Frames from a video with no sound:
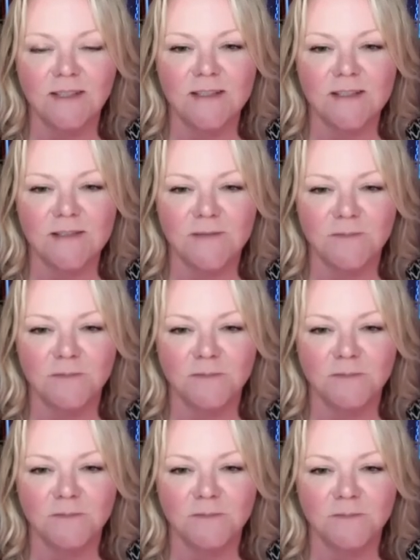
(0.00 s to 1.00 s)

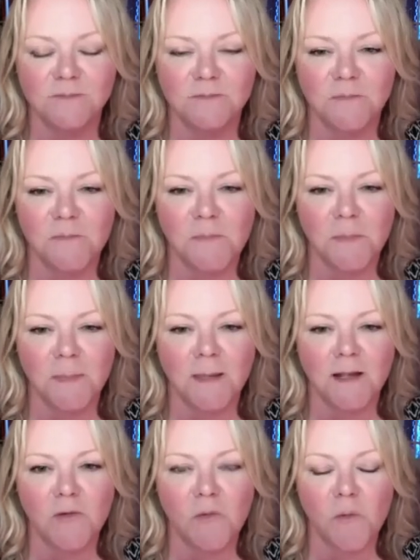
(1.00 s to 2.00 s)

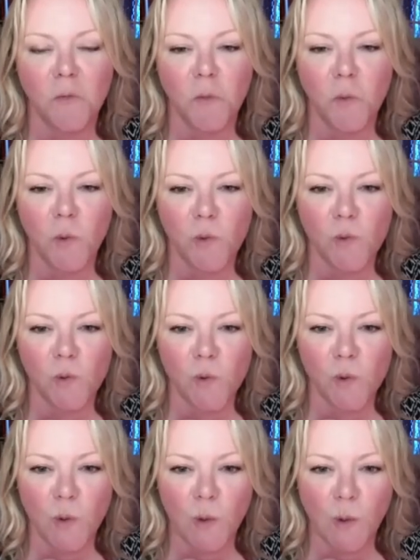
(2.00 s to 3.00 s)

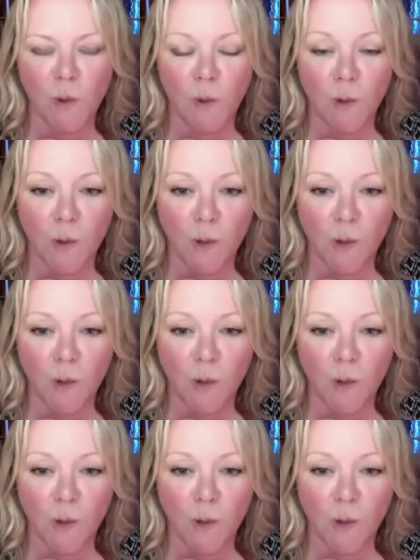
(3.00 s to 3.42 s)
(silent)